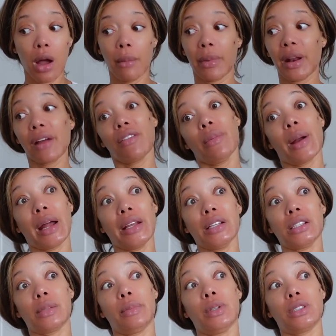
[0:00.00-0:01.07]
But everybody
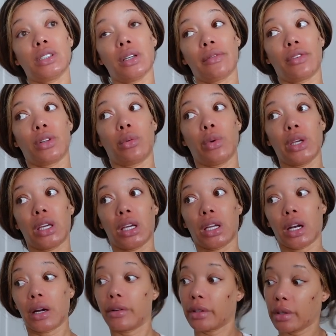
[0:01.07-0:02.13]
is booked up for the weekend.
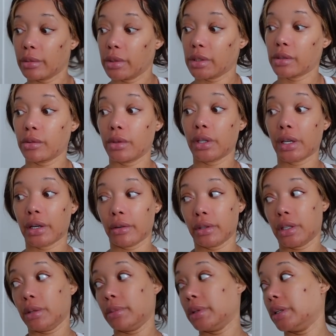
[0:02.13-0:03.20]
I don't know what's going on,
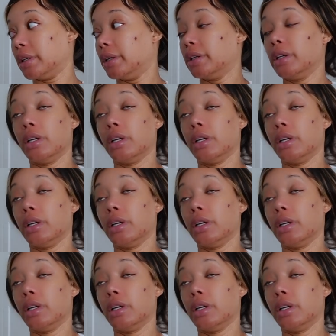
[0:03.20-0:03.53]
honey, but